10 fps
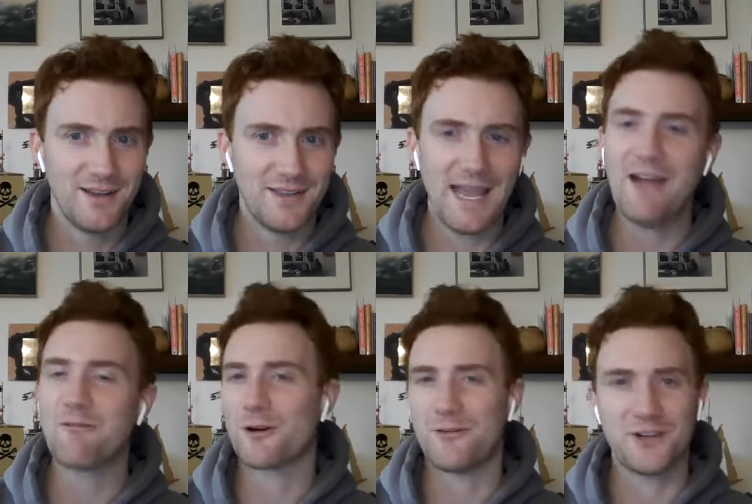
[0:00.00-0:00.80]
The
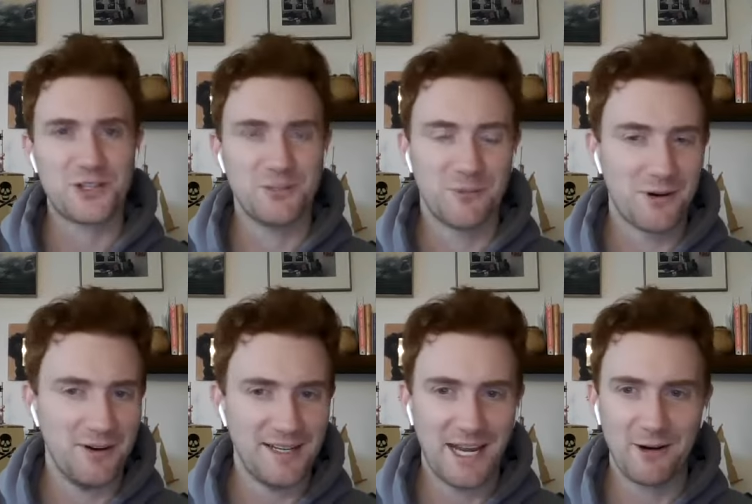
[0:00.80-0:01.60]
ever efficient
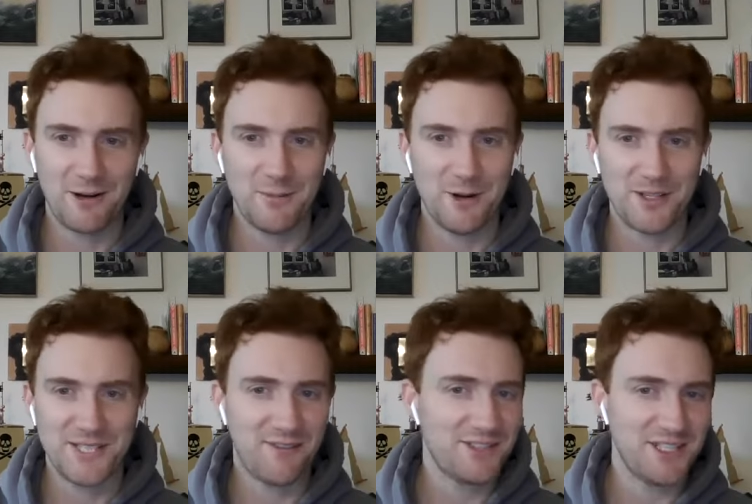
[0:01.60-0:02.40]
Murray carried the ball
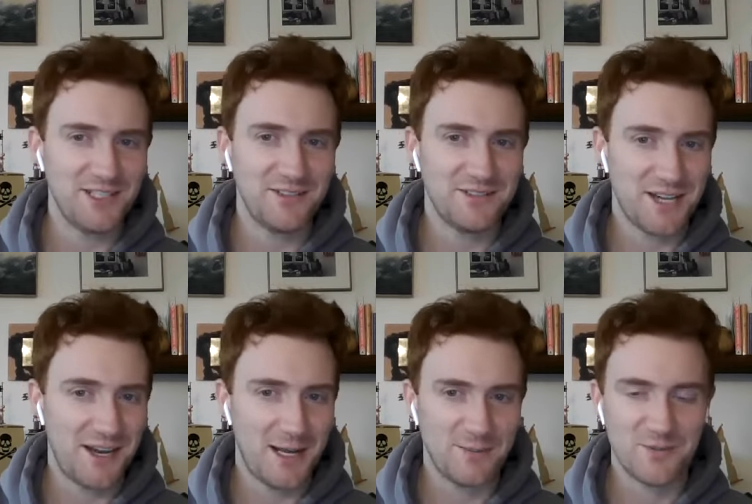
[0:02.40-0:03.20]
17
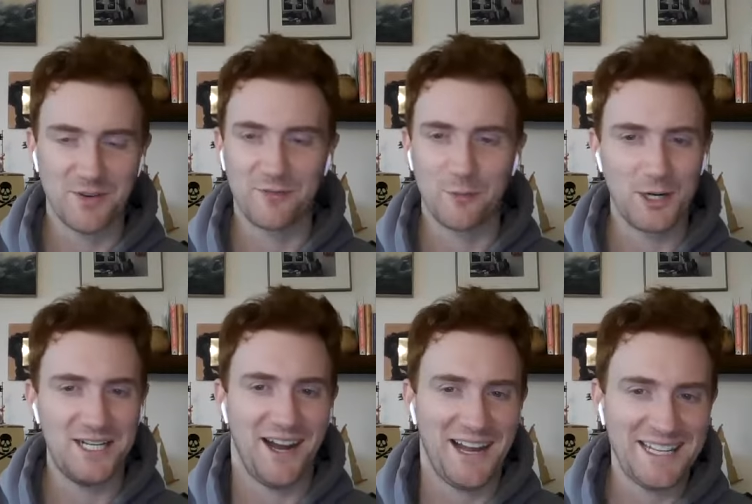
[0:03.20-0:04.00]
times for
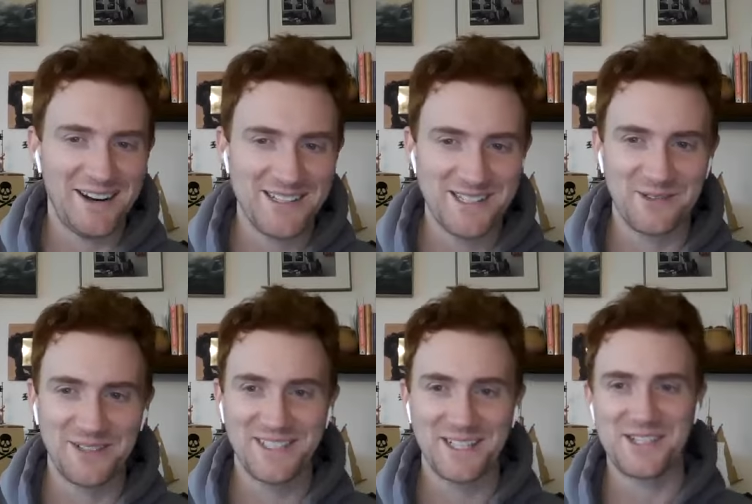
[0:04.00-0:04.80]
49 yards and
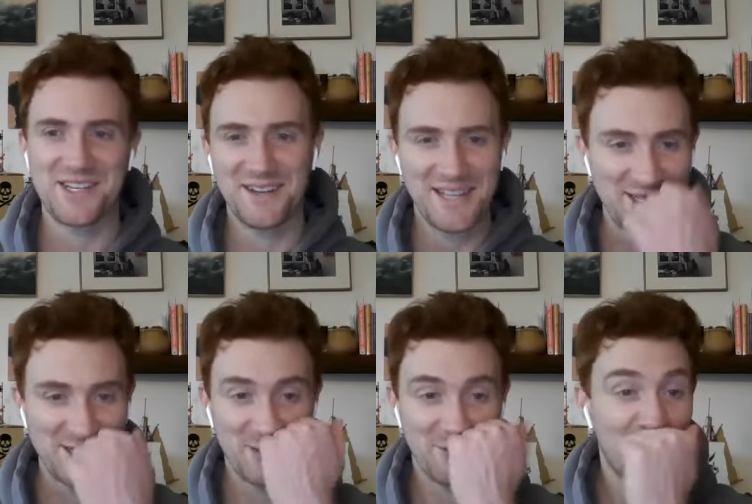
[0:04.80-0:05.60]
one touchdown,
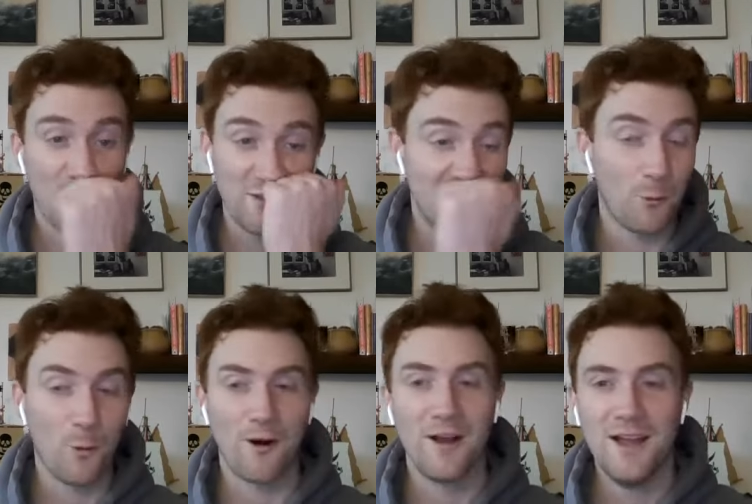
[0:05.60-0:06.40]
catching four of
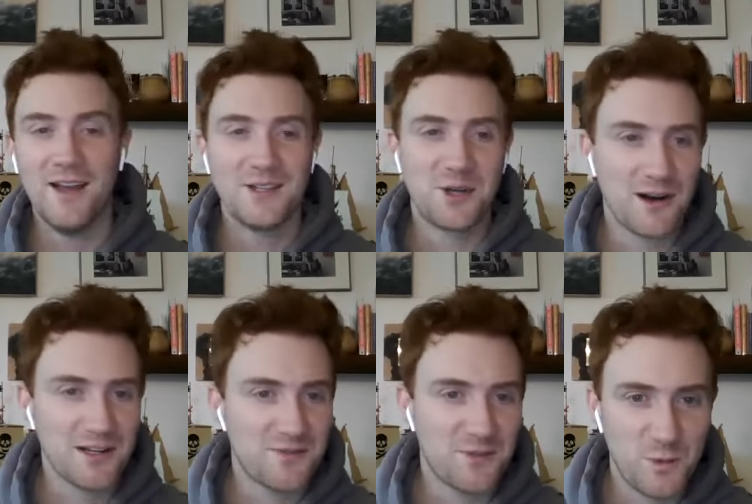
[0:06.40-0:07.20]
four
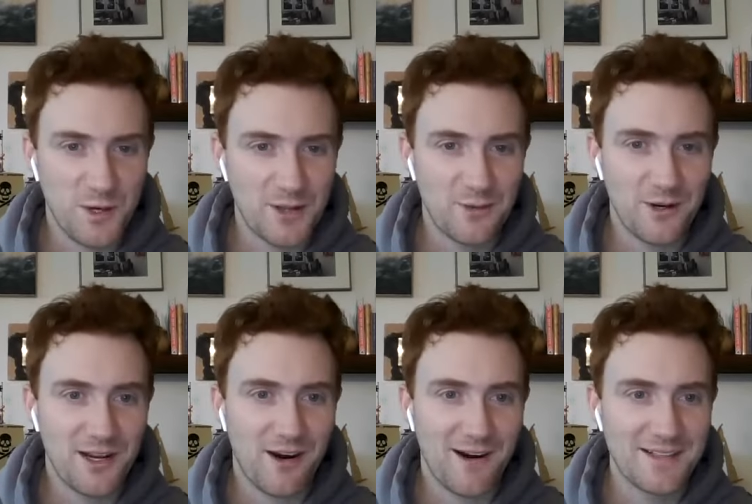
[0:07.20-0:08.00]
targets for 23
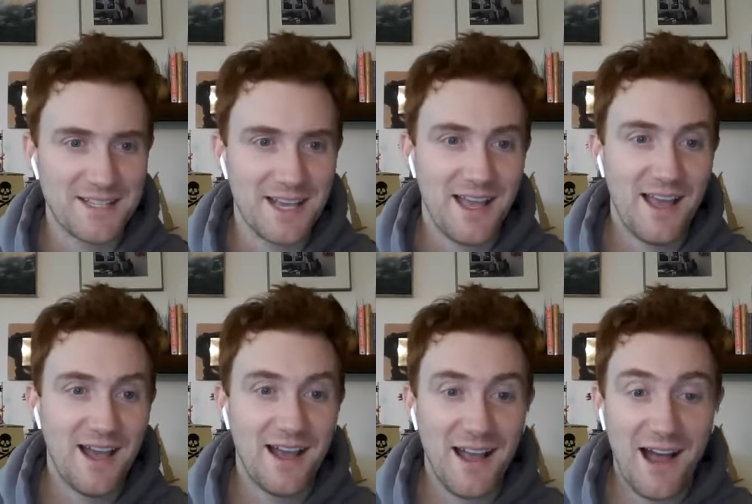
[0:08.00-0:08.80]
yards.
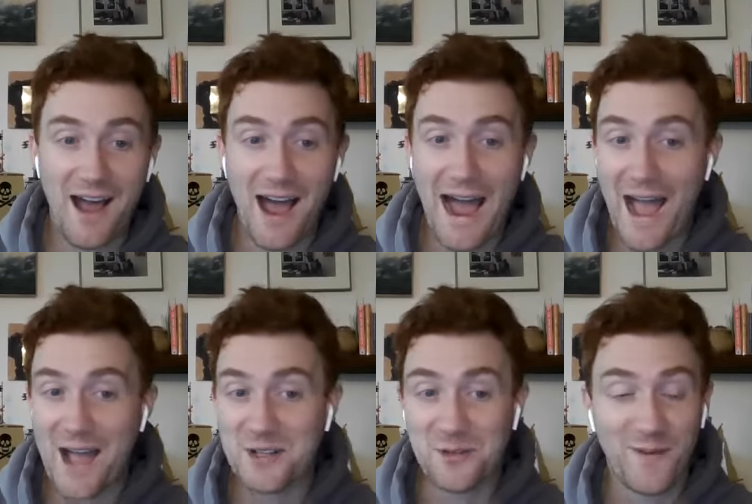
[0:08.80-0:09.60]
Uh,
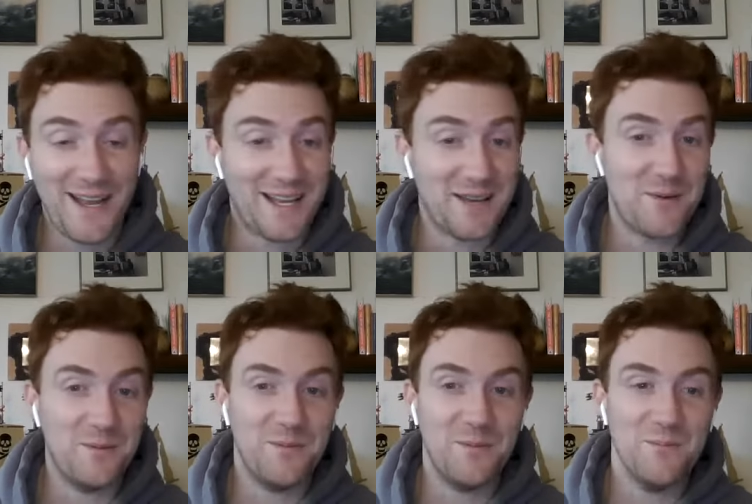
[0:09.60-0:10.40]
like
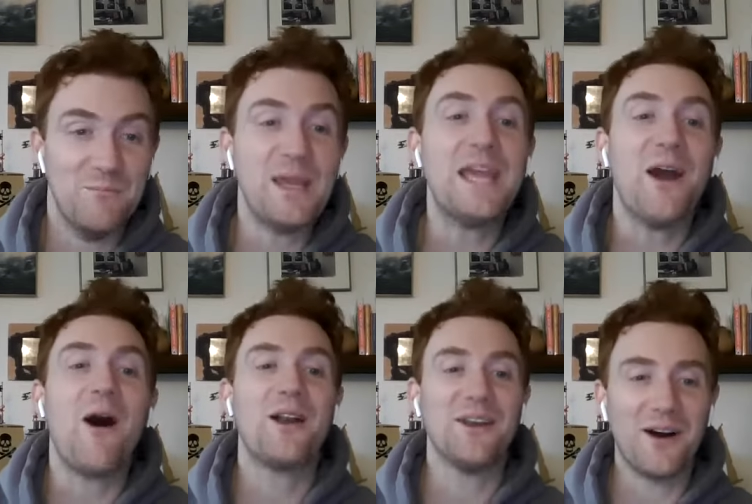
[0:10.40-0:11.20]

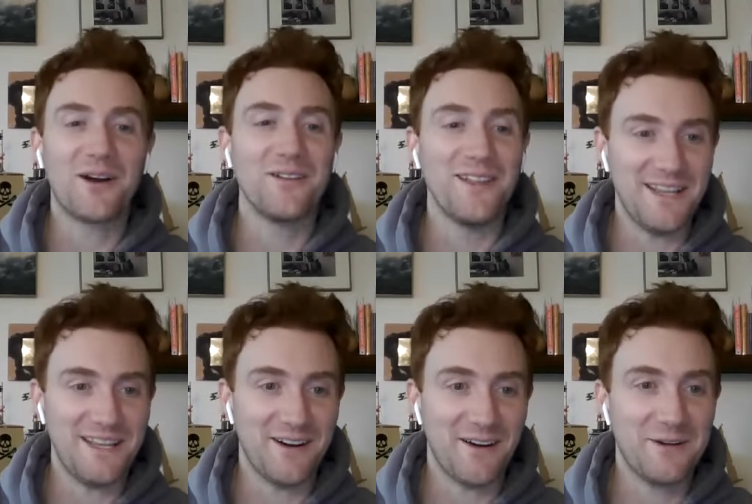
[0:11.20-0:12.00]
beyond ugly
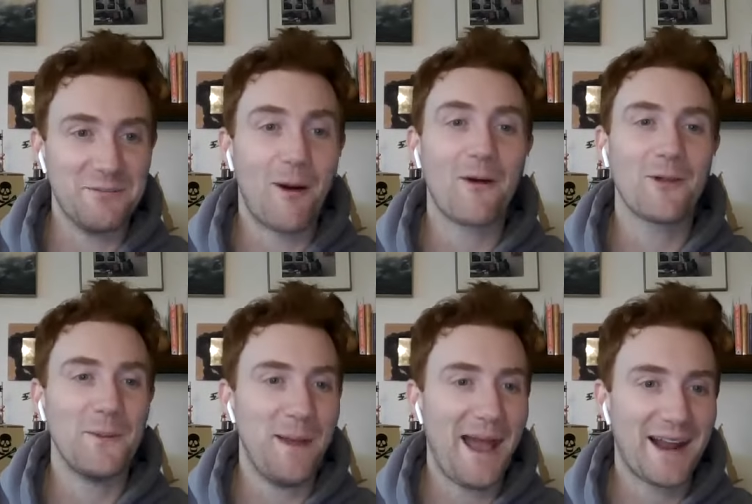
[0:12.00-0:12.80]
here,
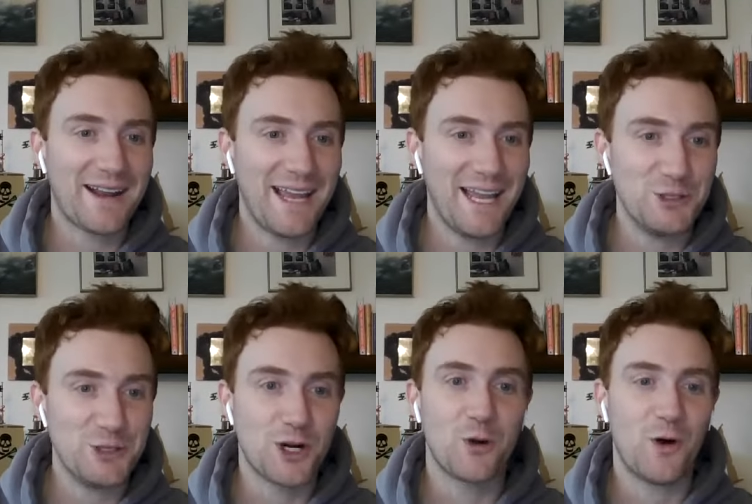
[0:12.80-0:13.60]
Marlon Mack and
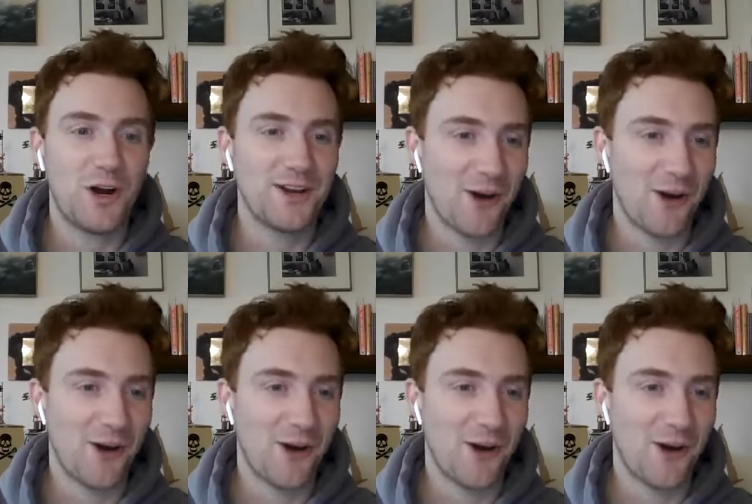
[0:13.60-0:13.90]
Jaquan